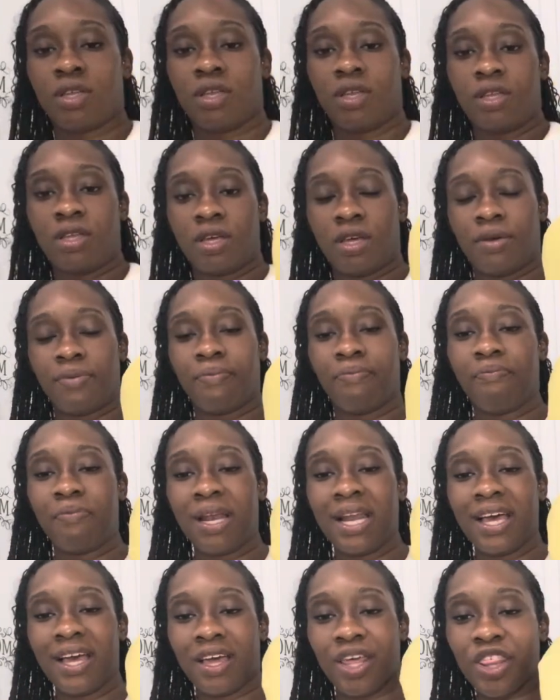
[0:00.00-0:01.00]
Yeah, I
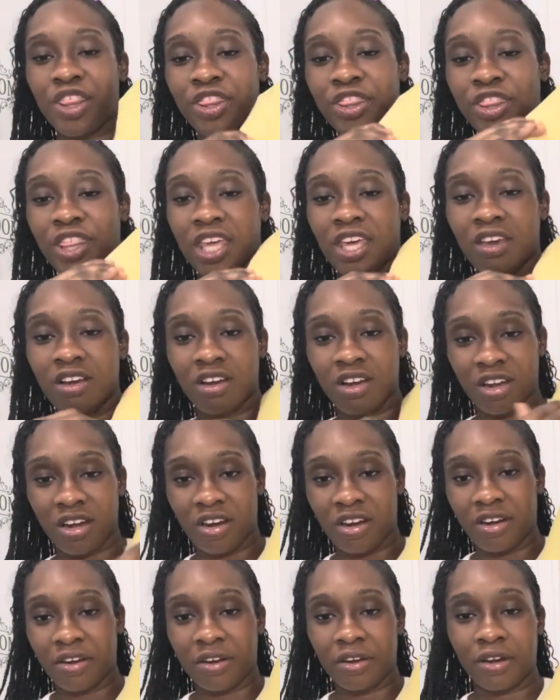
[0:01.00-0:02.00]
like thick
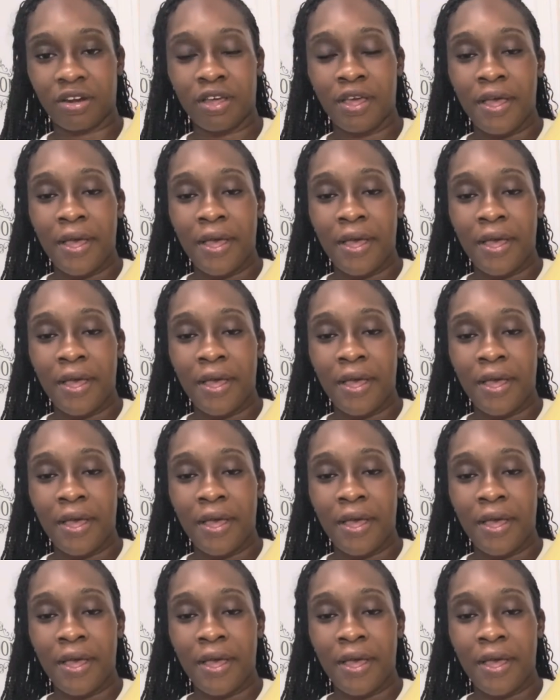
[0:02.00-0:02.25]
curtain.